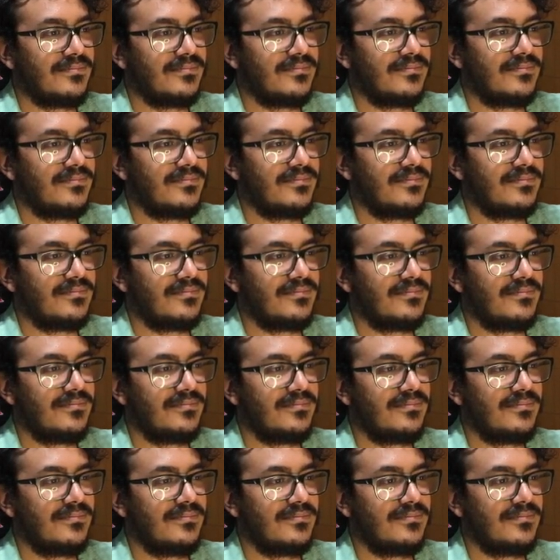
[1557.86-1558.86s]

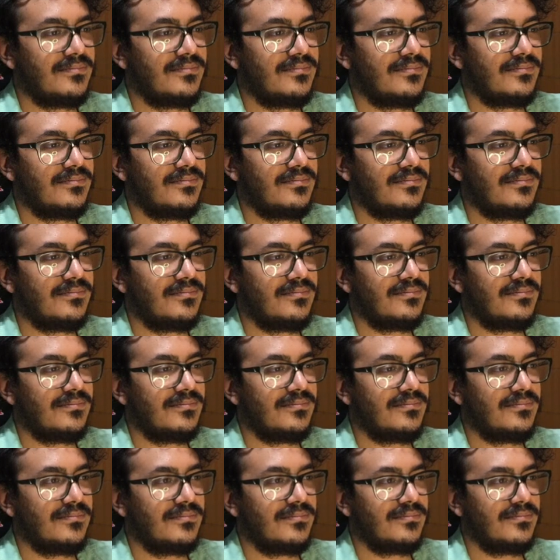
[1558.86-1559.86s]

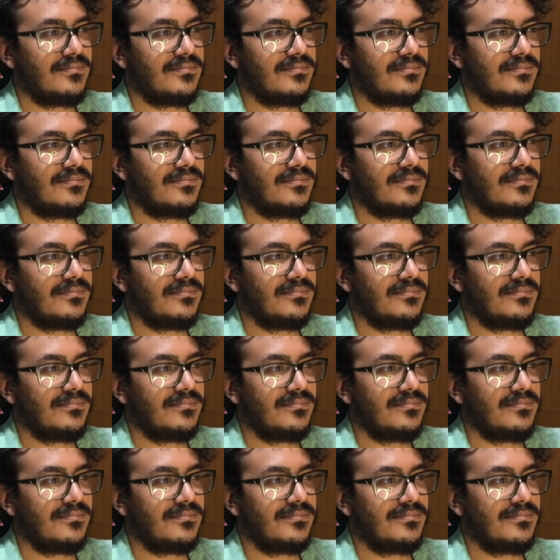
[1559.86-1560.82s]
No words are spoken by the person on screen.